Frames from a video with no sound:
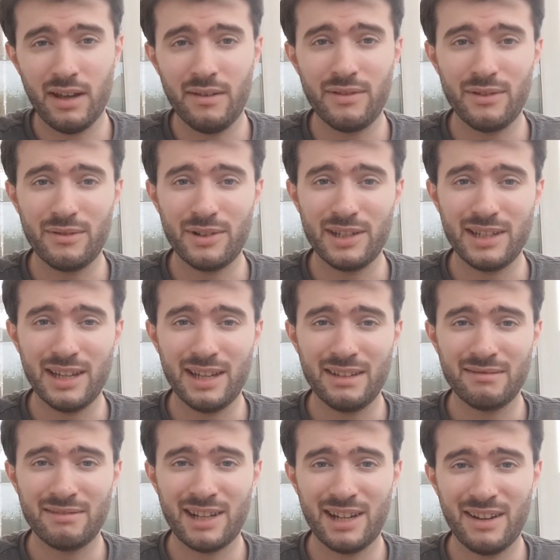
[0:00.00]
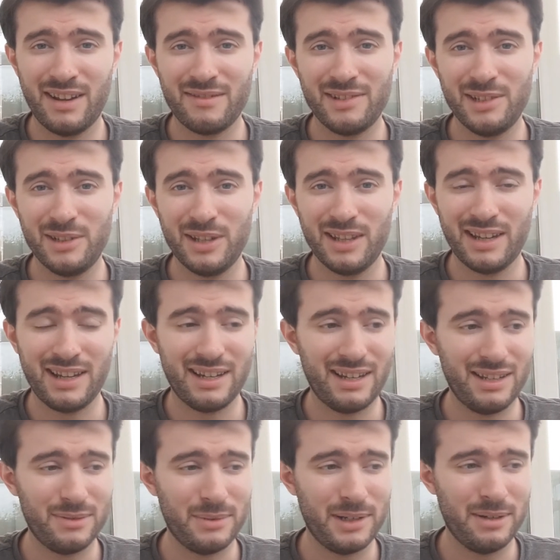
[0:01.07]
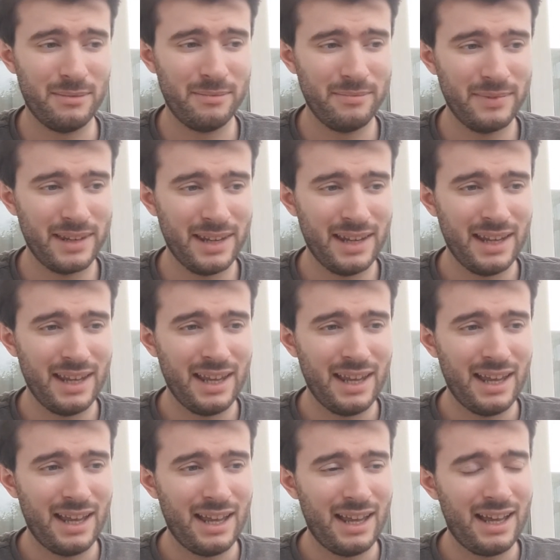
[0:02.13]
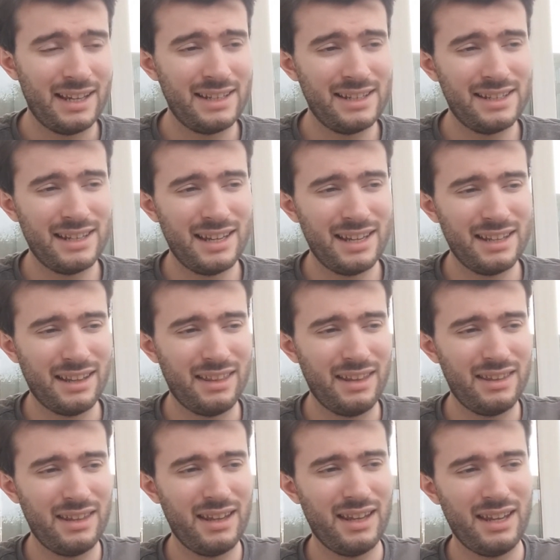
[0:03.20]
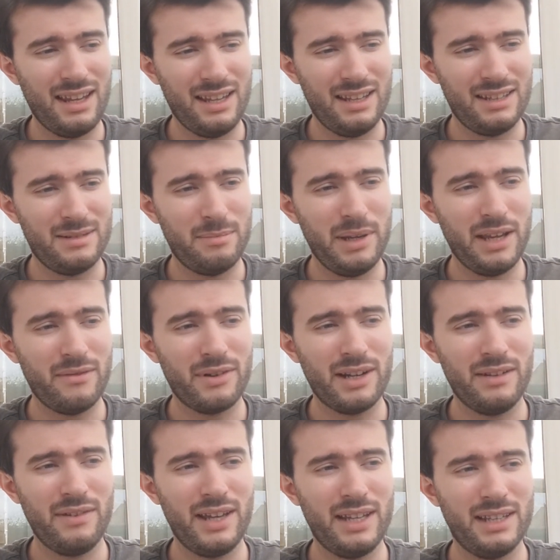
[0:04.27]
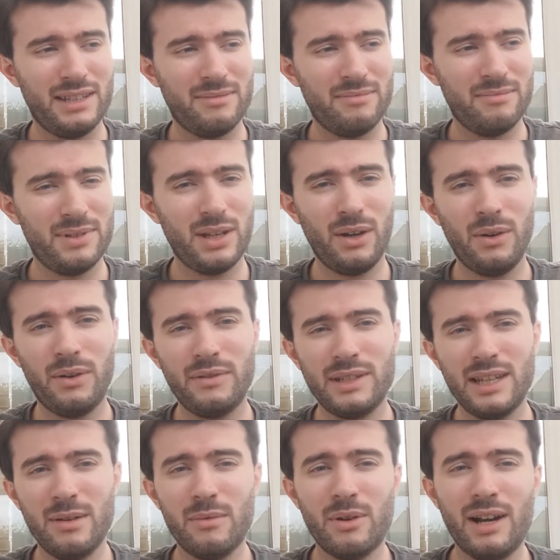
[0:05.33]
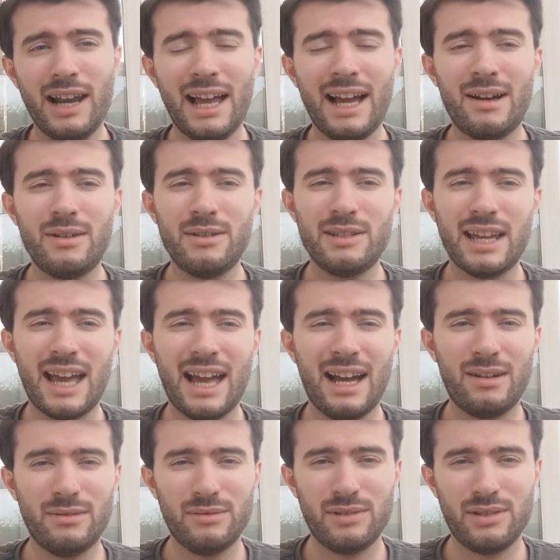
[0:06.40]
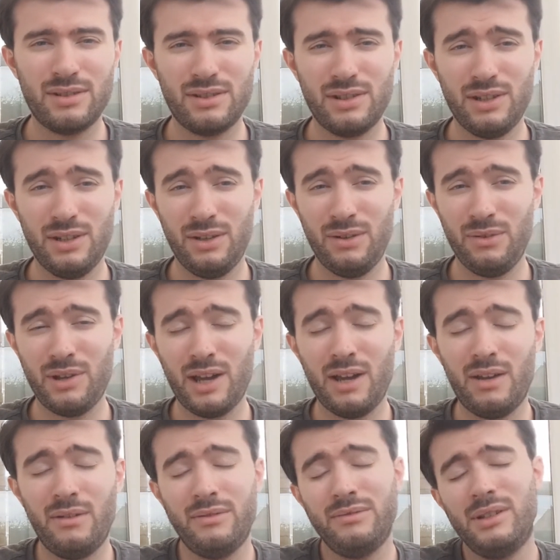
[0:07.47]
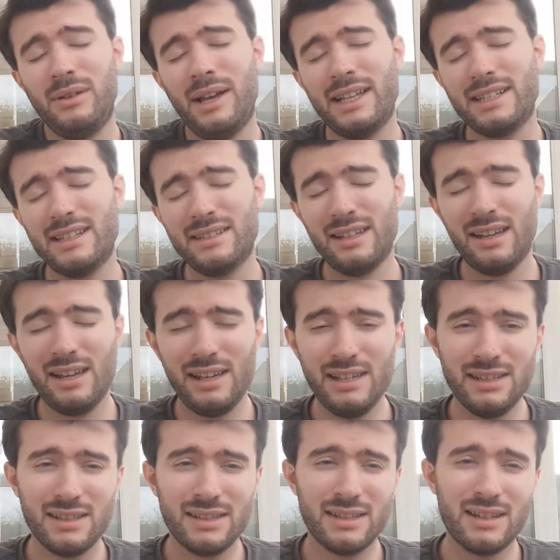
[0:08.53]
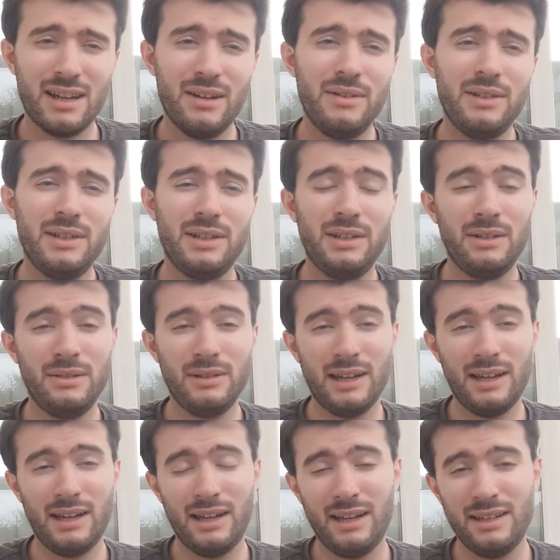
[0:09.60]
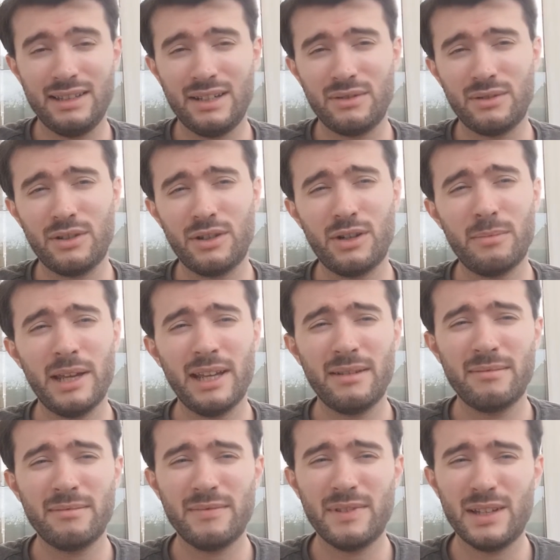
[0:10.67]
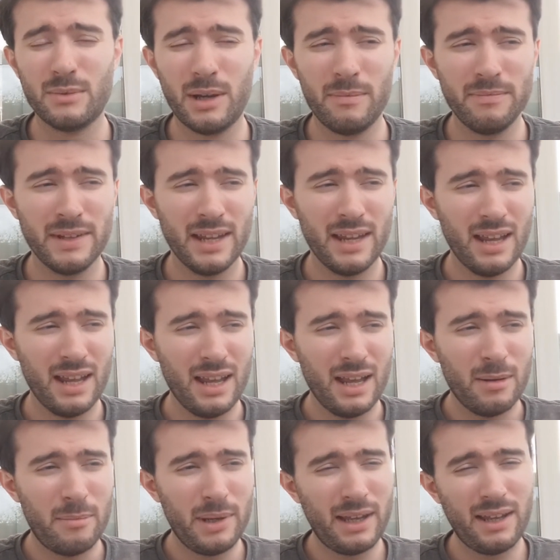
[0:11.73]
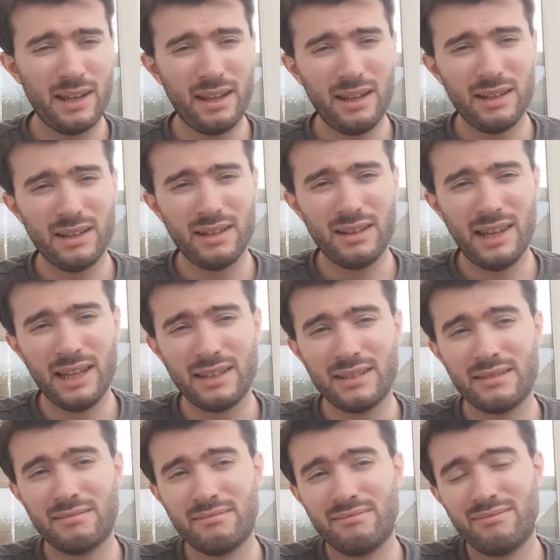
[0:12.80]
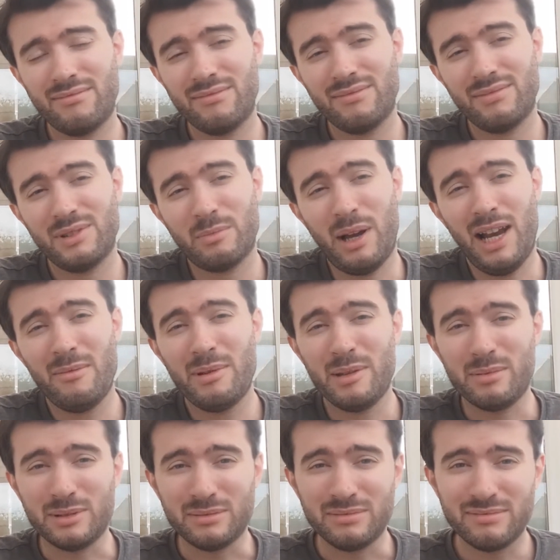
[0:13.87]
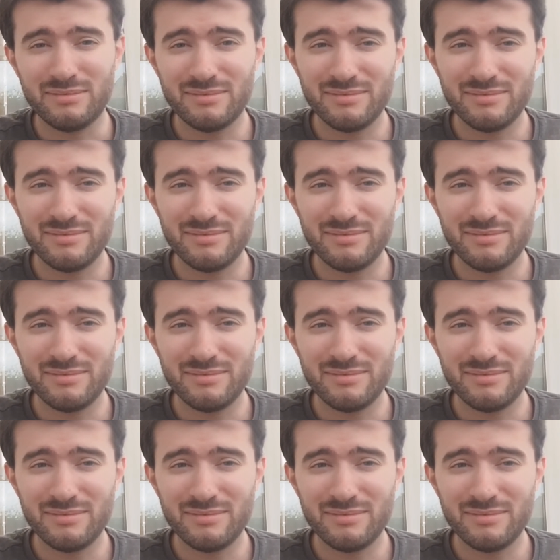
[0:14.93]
feel free to kind of have a look at that as well. And the third thing is being a friendly face. So obviously we're allowed out to go do exercise, go and do essential shopping as well. But like, smile at people.